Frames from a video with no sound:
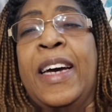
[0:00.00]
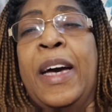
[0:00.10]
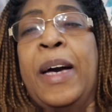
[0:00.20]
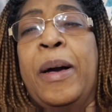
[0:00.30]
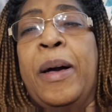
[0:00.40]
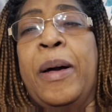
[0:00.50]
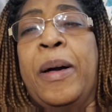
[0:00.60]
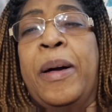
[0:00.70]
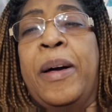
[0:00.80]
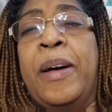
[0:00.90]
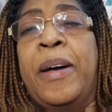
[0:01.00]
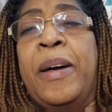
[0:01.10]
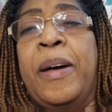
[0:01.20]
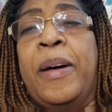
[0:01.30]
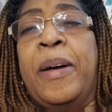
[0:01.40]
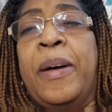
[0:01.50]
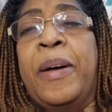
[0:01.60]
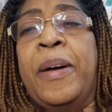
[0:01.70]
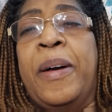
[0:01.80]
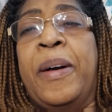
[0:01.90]

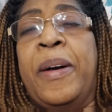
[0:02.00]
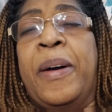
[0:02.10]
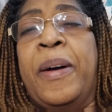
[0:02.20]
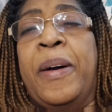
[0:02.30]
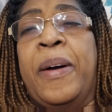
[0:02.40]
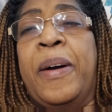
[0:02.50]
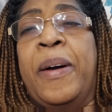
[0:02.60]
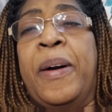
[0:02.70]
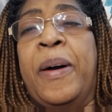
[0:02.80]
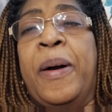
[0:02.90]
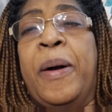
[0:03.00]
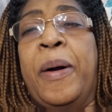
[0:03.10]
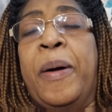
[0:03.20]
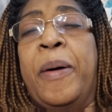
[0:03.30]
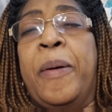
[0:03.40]
Nobody speaks.